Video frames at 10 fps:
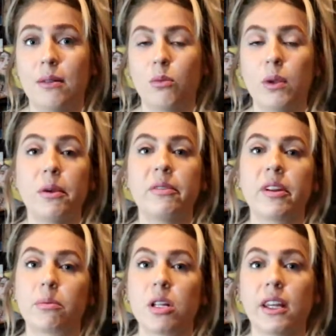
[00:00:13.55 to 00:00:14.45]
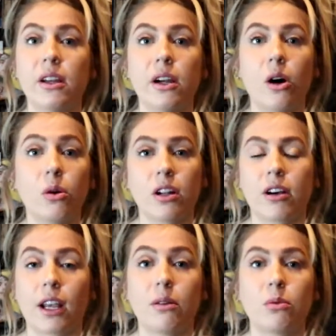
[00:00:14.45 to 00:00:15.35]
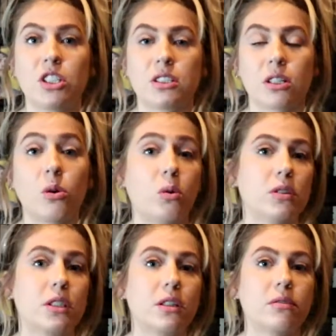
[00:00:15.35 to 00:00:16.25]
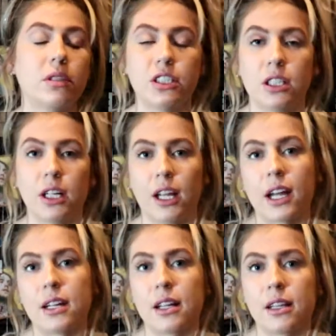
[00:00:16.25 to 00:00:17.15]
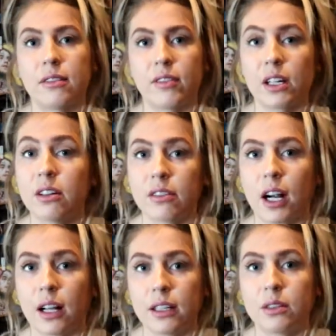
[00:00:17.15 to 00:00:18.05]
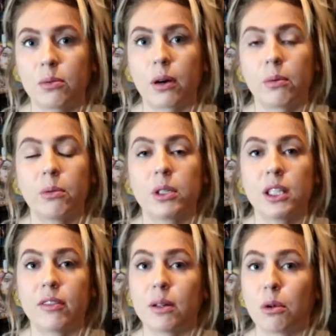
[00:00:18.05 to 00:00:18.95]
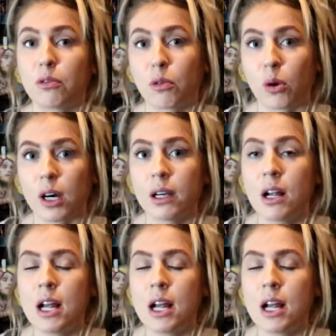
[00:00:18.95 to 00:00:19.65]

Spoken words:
We moved up to the Okanagan, which is a colder region in Canada than Vancouver Island, where we were living before.